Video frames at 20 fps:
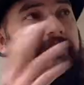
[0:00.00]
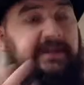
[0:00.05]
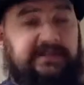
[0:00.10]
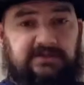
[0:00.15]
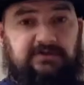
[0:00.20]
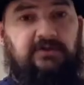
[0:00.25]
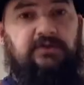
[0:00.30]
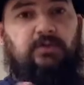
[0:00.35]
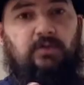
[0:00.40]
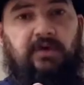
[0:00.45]
There's
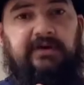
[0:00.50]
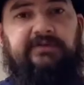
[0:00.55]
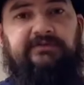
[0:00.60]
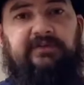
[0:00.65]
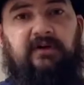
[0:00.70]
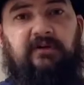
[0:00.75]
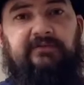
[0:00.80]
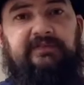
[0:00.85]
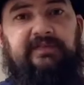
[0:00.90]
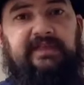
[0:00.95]
another one
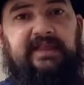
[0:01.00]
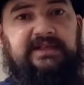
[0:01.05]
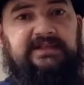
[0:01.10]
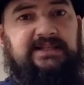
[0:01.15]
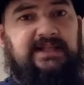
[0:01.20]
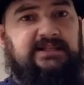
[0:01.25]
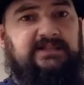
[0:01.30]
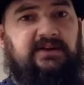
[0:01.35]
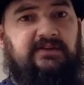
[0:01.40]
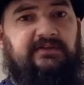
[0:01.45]
involved in this.
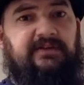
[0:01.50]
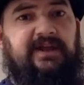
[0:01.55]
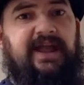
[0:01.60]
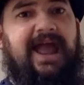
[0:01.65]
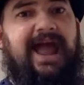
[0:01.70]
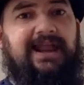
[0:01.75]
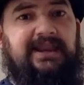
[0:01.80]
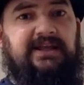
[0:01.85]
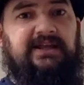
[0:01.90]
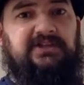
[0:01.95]
Let's not
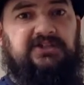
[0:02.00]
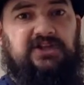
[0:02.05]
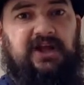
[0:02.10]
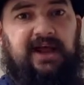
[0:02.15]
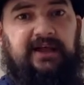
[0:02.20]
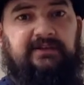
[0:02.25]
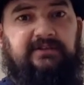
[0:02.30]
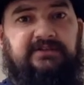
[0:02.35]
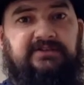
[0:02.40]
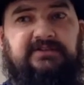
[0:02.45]
forget Elliot
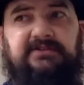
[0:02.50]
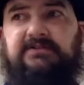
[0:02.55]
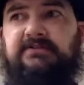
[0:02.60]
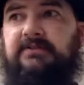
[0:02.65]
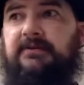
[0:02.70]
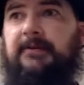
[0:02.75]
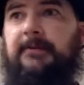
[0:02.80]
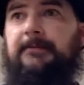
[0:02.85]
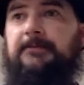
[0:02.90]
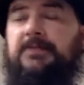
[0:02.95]
Giles,
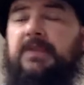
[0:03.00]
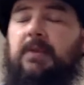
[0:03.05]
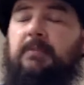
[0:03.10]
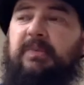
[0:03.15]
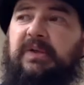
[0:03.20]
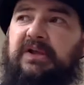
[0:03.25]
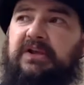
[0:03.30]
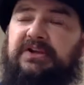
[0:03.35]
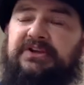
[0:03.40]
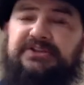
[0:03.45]

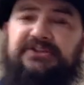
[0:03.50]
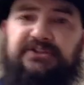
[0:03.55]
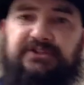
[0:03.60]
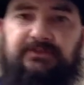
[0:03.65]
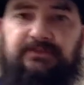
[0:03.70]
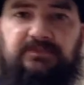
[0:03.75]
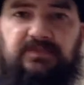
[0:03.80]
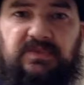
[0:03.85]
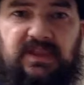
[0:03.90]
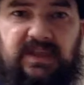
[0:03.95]

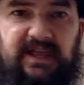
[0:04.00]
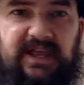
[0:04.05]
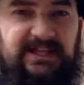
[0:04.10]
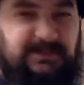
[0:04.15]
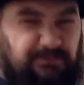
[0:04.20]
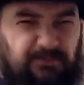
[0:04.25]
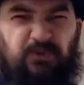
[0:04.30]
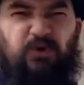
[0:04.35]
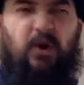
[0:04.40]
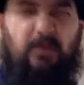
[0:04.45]
because he's
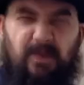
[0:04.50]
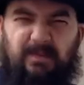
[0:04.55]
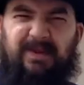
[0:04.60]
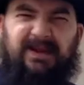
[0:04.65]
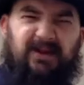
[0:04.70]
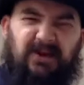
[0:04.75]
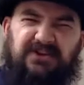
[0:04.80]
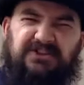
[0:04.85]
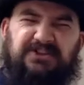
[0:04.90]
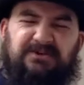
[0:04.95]
probably
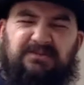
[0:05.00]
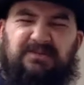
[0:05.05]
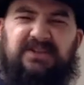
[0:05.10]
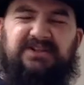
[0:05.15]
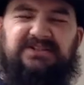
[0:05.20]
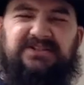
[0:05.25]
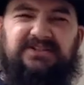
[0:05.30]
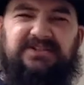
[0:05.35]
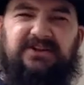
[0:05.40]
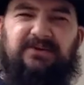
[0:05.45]
got something
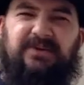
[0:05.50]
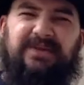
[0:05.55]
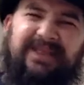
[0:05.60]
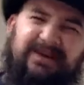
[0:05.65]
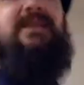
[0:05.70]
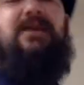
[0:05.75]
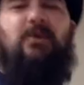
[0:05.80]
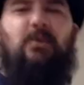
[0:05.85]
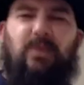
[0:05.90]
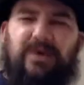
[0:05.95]
to do with
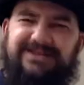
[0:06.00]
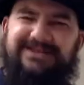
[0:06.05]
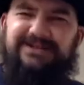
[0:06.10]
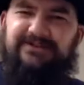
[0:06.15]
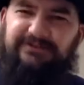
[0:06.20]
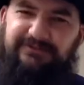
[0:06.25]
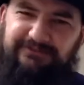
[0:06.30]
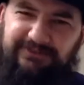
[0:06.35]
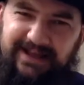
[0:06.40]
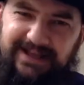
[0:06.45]
it. We did a
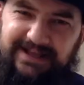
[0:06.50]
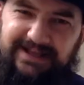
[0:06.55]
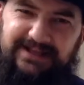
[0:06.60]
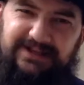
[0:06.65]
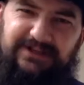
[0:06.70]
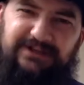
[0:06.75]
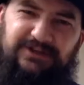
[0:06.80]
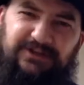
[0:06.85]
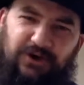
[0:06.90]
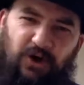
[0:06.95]
fake
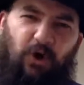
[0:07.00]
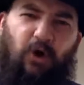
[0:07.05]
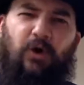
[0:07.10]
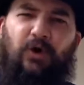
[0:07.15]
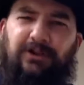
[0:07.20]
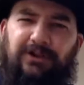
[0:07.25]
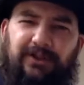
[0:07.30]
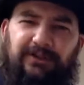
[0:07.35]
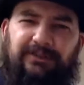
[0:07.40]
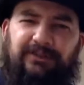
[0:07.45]

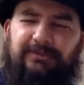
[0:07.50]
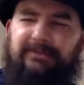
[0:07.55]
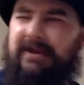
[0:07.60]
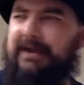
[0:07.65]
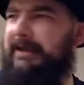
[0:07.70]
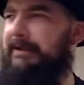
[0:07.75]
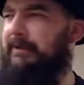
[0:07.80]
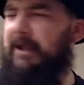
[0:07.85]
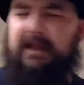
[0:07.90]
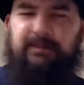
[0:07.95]
call on them,
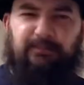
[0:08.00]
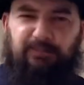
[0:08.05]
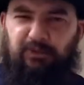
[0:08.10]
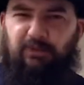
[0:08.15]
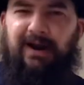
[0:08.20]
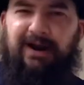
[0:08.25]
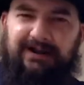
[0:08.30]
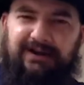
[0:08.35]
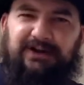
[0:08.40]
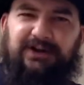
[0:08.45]
a
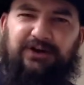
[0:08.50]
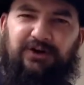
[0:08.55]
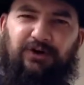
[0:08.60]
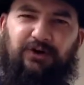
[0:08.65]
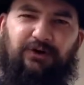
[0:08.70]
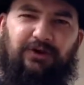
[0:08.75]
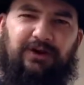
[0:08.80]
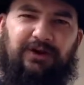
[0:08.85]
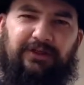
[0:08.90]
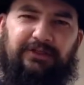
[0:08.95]
prank
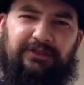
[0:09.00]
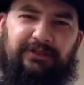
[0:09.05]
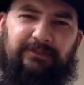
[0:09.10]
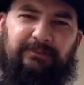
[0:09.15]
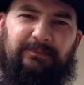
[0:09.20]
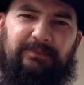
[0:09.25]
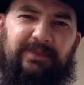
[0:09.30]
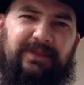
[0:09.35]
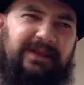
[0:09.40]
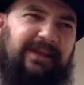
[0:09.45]
call on
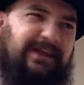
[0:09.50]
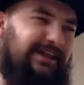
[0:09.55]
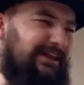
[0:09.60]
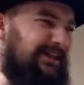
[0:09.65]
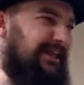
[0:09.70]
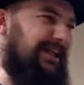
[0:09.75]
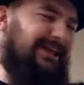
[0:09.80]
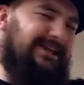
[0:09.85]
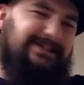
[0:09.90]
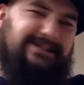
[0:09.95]
them,
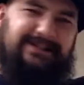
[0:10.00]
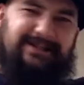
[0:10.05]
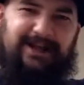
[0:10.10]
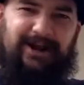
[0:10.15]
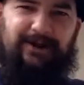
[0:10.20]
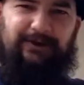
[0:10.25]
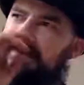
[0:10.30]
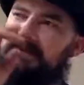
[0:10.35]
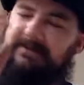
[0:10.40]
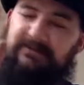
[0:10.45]
years
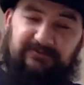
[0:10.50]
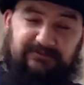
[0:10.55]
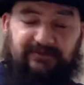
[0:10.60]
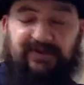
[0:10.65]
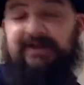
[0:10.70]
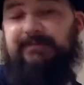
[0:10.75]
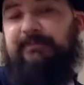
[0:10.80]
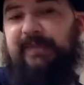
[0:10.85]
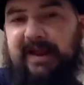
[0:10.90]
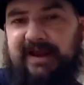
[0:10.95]
ago. In
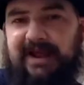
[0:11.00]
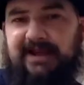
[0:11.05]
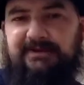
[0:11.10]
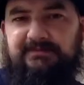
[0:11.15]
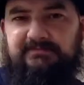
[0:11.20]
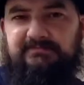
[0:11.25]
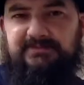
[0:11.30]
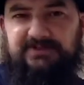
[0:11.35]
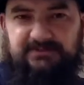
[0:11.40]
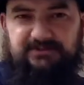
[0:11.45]
fact, Ben
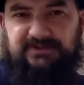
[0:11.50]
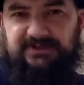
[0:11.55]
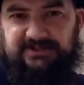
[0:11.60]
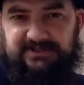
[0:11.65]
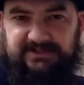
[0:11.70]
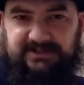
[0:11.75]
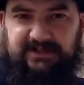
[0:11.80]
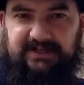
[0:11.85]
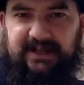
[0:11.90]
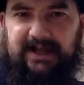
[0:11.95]
Adams
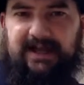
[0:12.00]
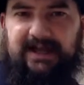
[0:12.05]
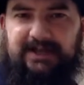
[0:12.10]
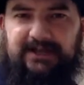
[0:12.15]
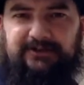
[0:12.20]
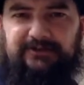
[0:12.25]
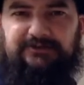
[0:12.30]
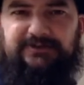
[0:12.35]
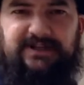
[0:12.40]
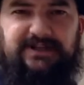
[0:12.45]
was the guy
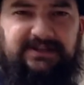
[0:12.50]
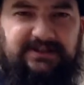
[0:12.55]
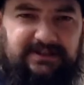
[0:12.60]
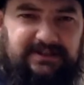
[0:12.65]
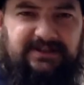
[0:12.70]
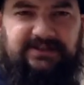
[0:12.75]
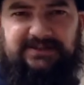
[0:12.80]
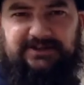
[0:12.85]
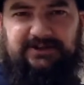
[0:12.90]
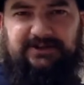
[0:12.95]
who
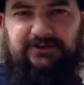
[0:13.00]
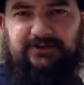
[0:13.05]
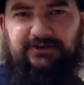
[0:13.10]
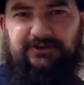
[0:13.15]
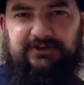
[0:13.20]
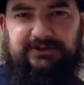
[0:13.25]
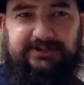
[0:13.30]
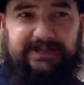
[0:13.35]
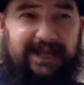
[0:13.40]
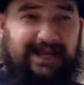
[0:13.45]
did the
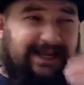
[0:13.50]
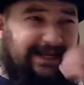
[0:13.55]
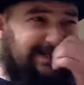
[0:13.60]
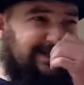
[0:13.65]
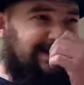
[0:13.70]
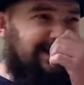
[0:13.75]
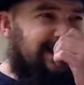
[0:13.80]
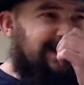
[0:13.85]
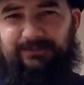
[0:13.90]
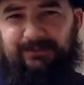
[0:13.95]
call, okay?
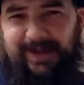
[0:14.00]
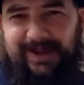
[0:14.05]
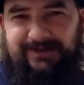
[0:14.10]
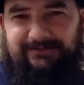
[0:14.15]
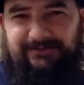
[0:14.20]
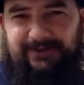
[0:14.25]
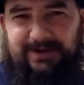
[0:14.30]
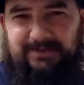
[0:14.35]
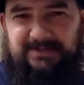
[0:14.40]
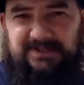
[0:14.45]
And
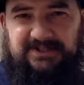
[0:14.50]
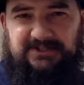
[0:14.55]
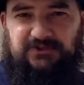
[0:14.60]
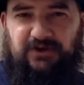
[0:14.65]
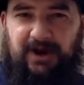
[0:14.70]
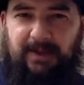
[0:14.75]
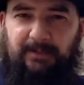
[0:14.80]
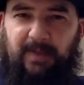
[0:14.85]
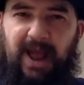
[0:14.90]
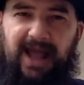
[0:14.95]
Ben Phillips is
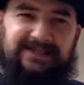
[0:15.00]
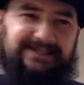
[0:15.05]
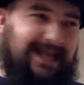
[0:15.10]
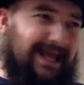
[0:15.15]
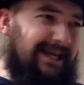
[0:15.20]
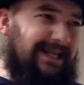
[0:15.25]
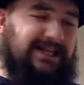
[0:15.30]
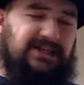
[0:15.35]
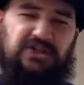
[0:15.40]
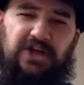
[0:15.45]
trying to pass
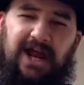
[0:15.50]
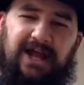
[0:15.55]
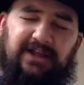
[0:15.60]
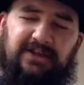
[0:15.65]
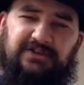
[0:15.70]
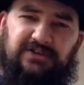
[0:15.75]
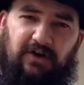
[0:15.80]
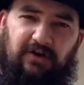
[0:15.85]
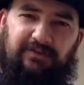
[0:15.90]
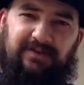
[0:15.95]
Elliot
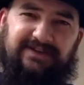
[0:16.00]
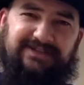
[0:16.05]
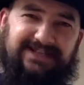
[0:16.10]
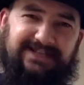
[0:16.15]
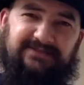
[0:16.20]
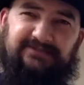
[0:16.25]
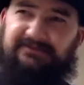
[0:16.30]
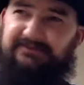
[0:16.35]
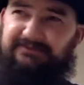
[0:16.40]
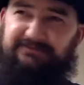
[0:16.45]
Giles off as
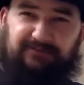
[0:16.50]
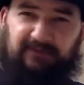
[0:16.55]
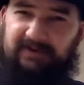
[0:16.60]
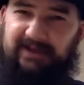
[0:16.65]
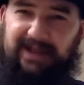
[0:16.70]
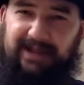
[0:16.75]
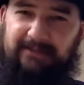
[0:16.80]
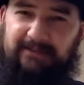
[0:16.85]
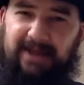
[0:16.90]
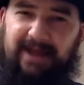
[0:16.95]
his
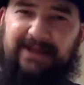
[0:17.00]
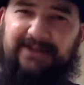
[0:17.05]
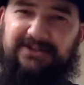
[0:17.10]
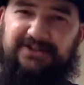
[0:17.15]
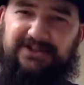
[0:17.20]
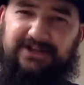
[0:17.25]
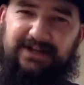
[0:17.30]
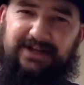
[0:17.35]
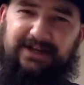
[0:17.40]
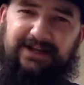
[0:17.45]
fucking
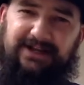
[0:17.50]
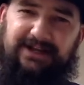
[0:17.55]
manager.